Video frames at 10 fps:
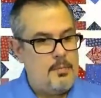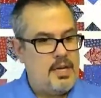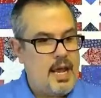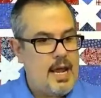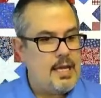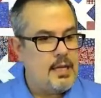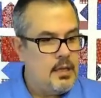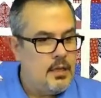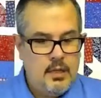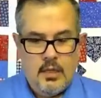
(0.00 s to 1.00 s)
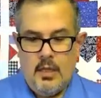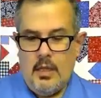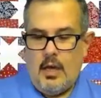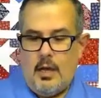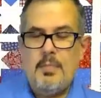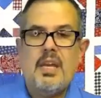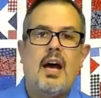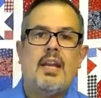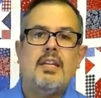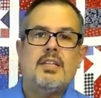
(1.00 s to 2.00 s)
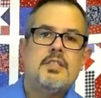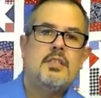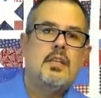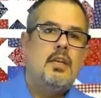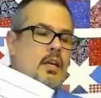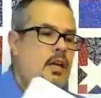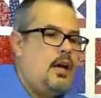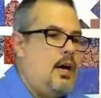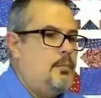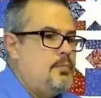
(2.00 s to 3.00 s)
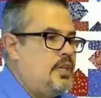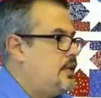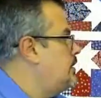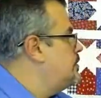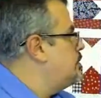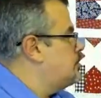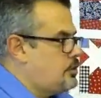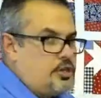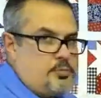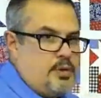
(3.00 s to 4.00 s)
up and hanging up behind us, again, Star